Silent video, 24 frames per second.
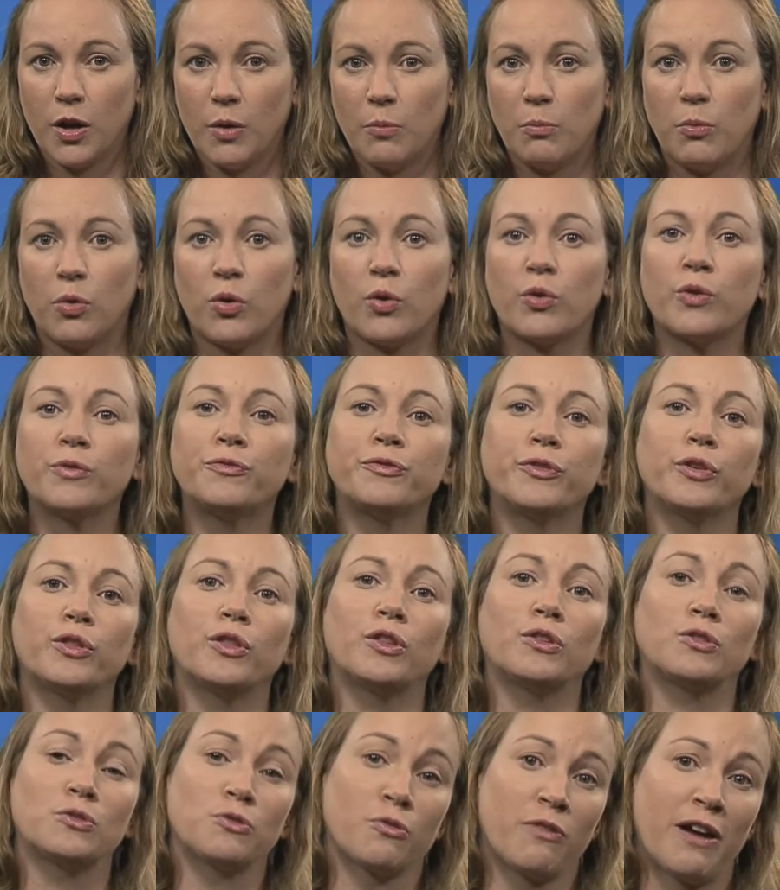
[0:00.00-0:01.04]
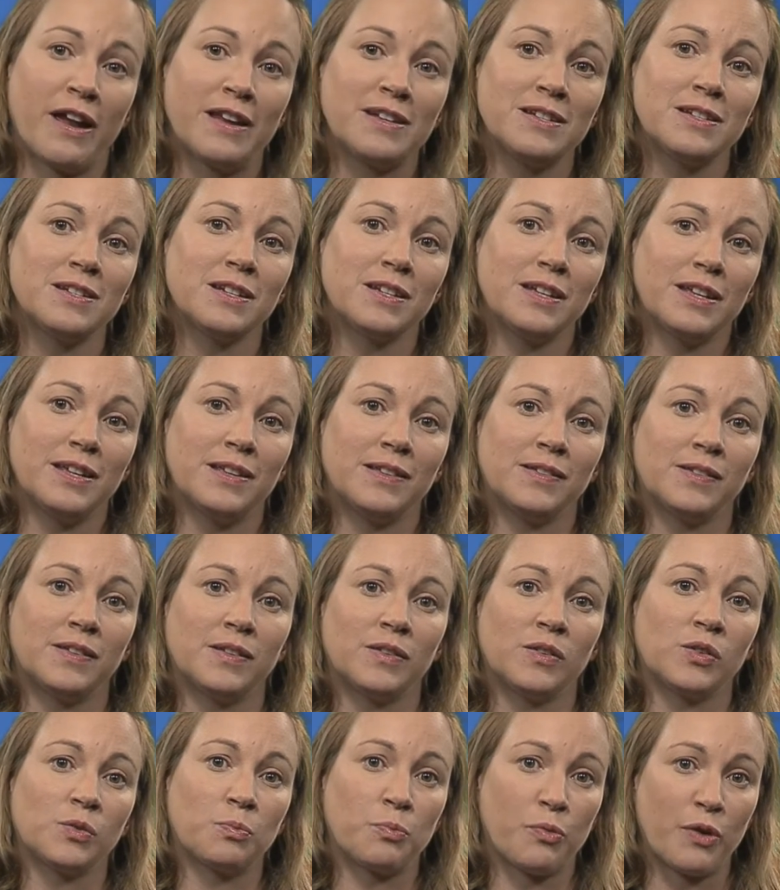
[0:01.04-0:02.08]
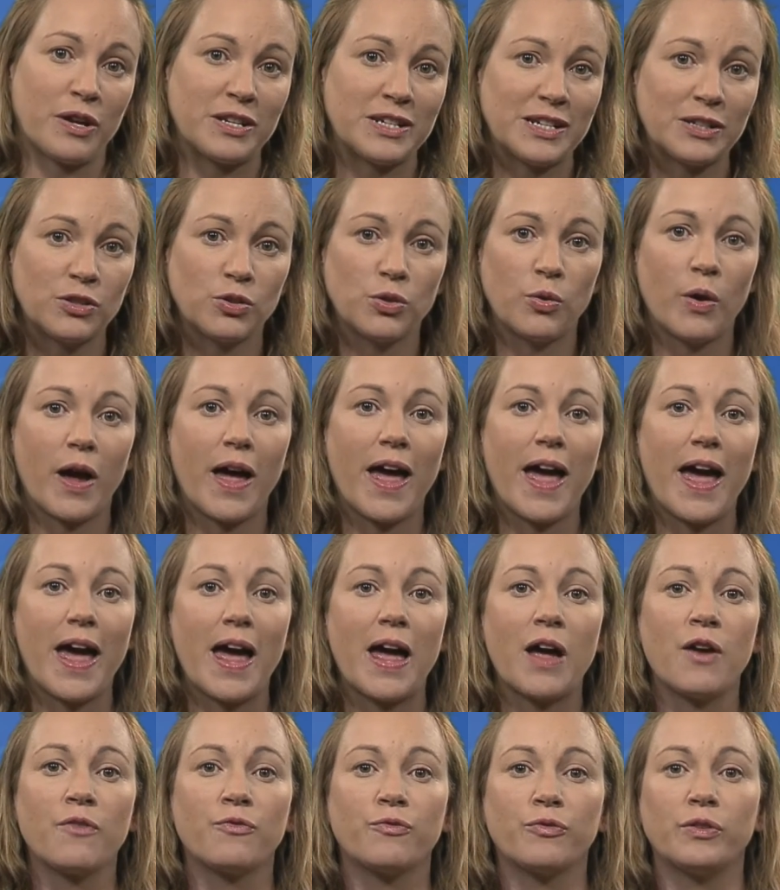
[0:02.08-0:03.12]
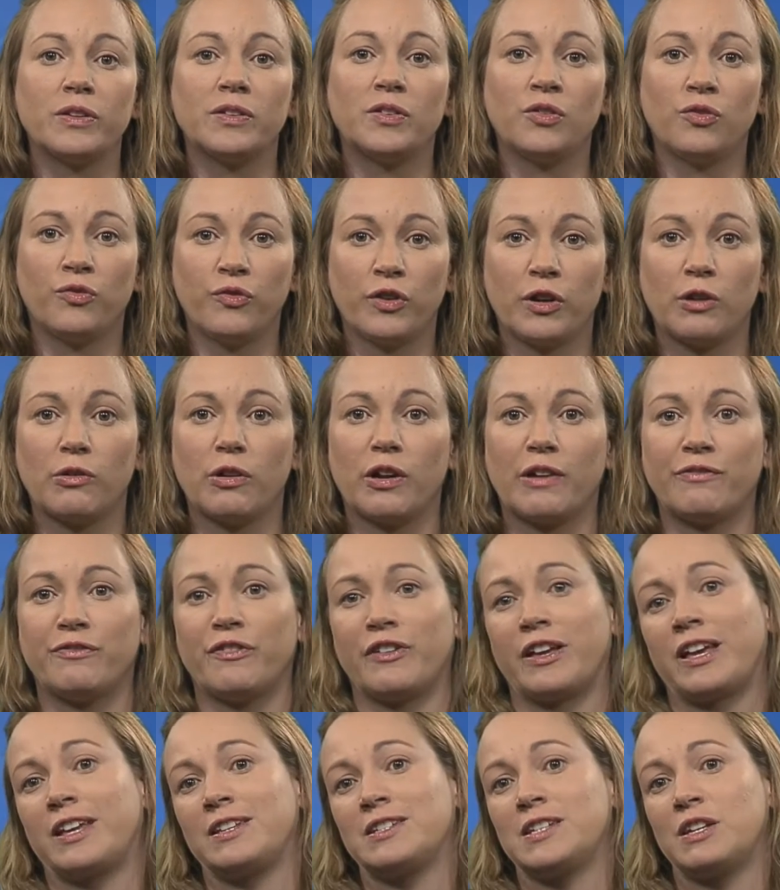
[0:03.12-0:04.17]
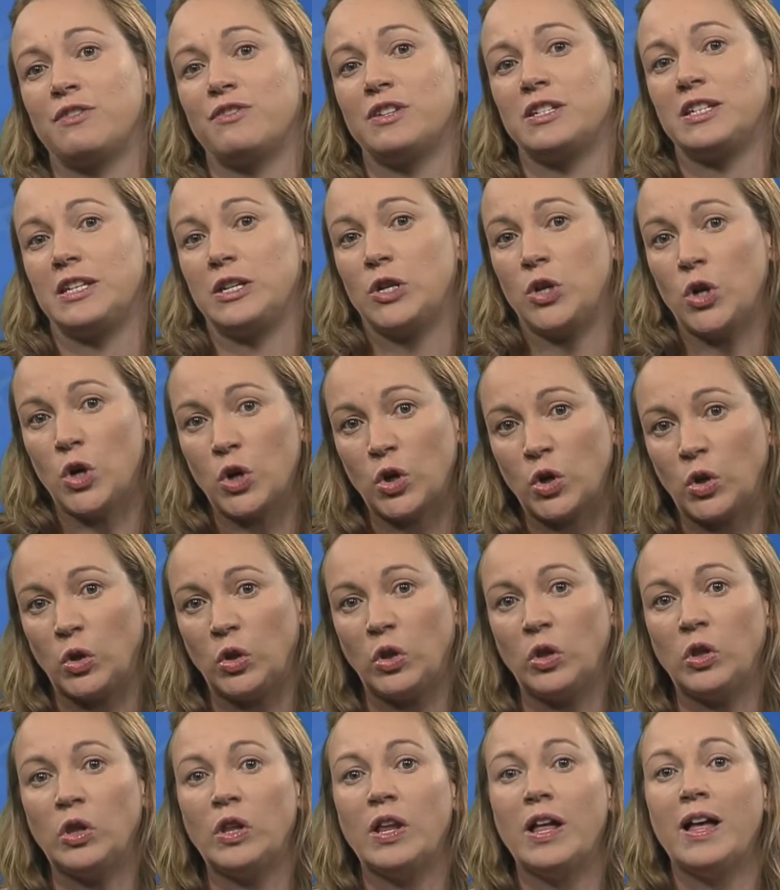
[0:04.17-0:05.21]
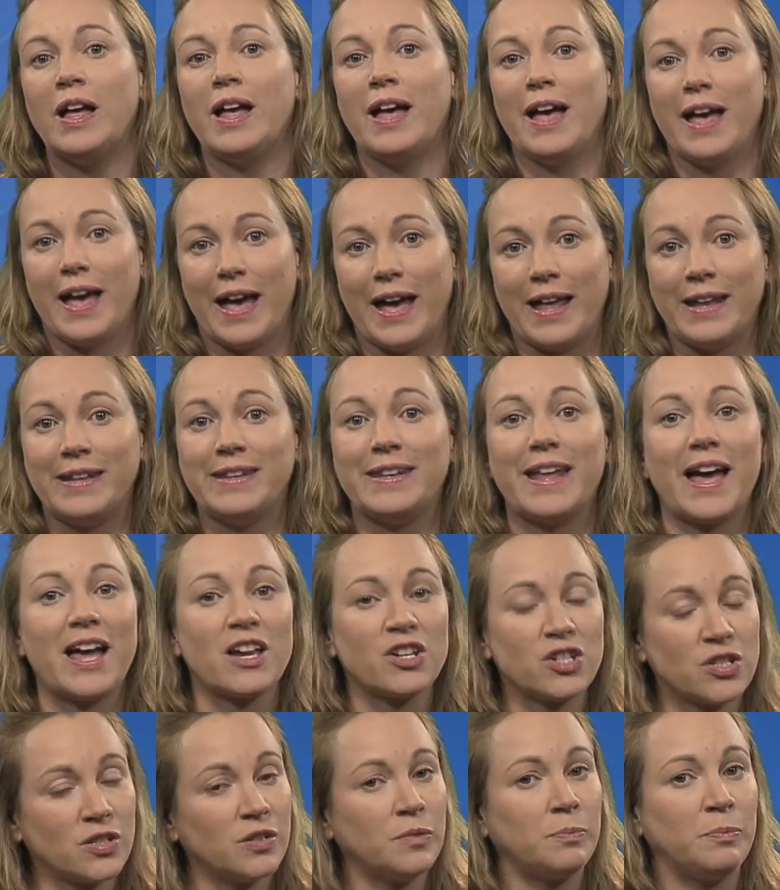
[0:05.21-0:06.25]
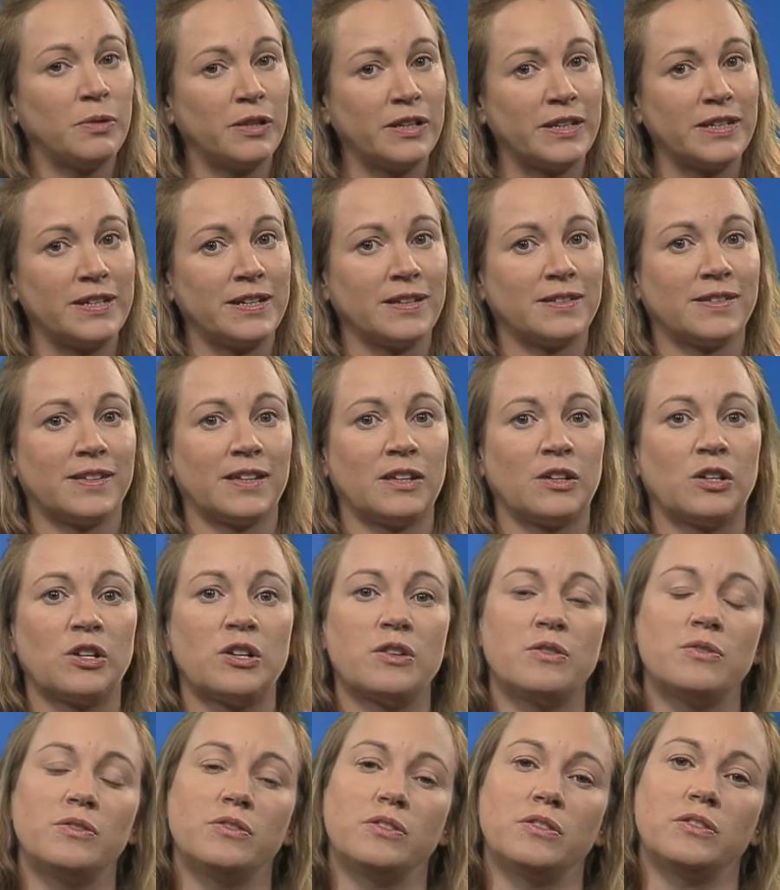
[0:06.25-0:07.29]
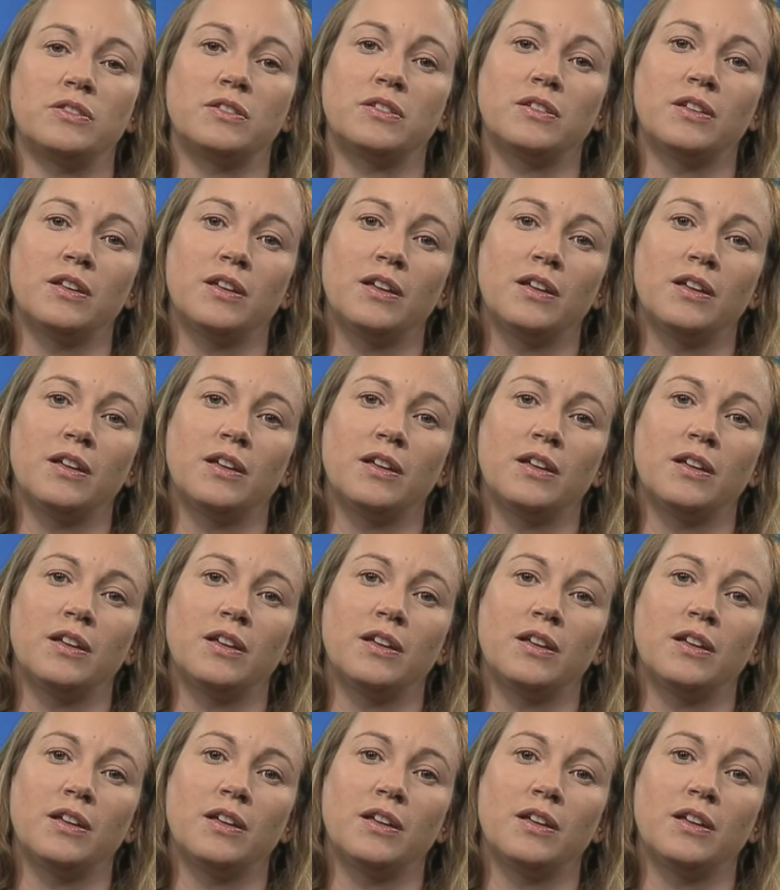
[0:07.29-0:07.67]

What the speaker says: Moreover, the trend is spreading to every sphere of activity, local and national politics included.